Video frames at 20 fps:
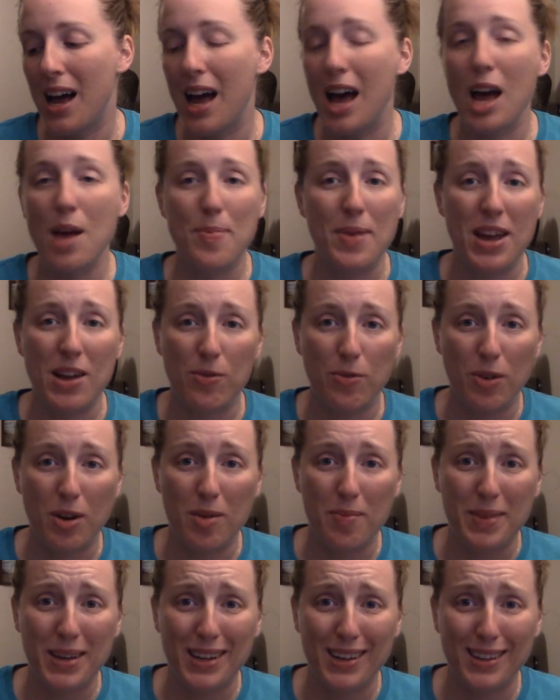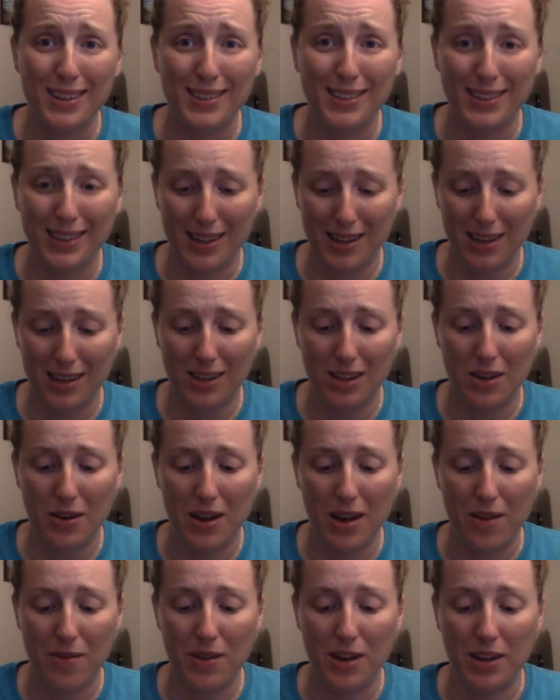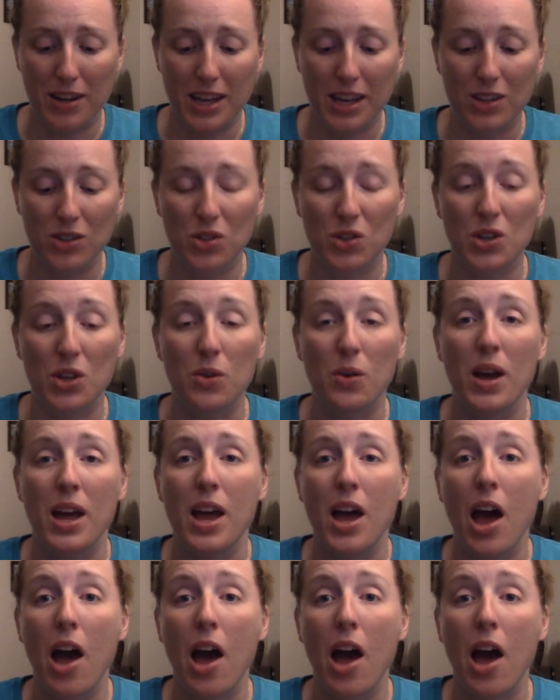I paid for it because, hello, I have young kids too.